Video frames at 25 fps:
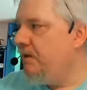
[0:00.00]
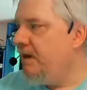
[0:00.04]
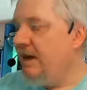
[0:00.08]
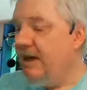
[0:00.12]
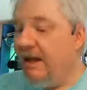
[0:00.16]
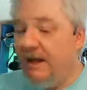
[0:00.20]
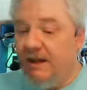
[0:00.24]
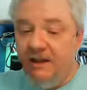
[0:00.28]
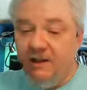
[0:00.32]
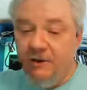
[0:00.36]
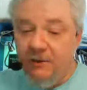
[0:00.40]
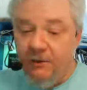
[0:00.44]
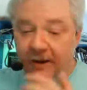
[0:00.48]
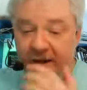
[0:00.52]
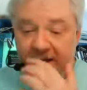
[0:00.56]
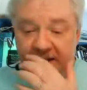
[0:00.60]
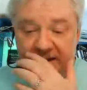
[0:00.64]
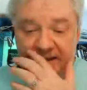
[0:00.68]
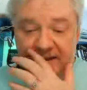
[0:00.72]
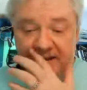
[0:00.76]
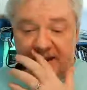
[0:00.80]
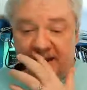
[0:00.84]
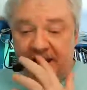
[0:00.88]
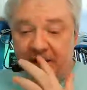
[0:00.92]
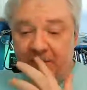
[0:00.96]
In the
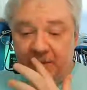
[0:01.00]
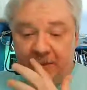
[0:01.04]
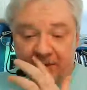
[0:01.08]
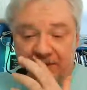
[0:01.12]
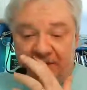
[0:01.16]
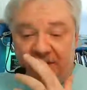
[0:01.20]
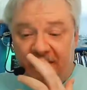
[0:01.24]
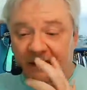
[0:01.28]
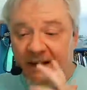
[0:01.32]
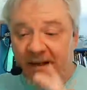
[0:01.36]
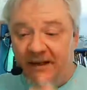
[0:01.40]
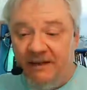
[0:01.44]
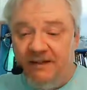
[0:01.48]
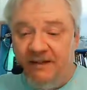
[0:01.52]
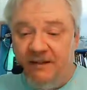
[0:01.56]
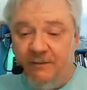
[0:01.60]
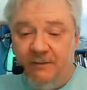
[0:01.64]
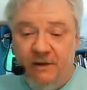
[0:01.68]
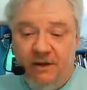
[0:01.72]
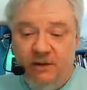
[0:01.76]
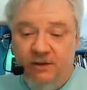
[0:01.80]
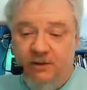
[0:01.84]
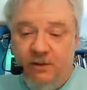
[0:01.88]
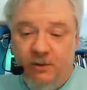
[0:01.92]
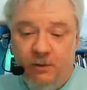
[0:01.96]
grand scheme of things, I'm
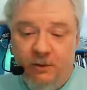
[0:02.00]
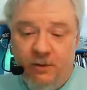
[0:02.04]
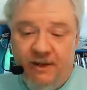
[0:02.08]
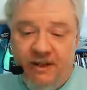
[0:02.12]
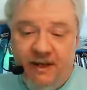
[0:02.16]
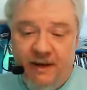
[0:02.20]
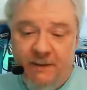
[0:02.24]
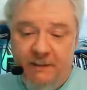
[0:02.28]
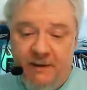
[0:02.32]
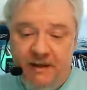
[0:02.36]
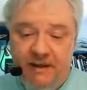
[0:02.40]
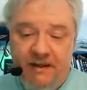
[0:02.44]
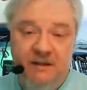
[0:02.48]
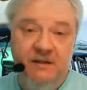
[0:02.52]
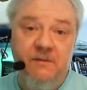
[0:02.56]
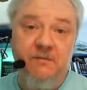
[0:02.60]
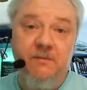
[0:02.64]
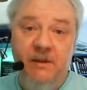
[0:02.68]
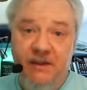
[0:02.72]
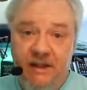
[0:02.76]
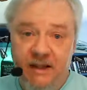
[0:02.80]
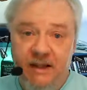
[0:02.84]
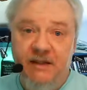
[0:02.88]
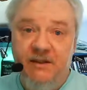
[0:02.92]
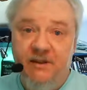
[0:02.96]
not sure what that means,
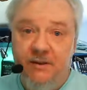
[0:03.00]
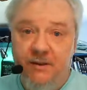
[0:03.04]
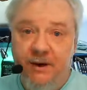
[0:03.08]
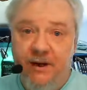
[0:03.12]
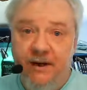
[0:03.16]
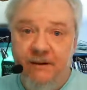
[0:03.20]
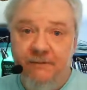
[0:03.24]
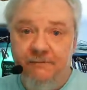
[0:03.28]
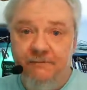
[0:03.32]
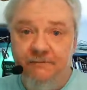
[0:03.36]
but that's all right.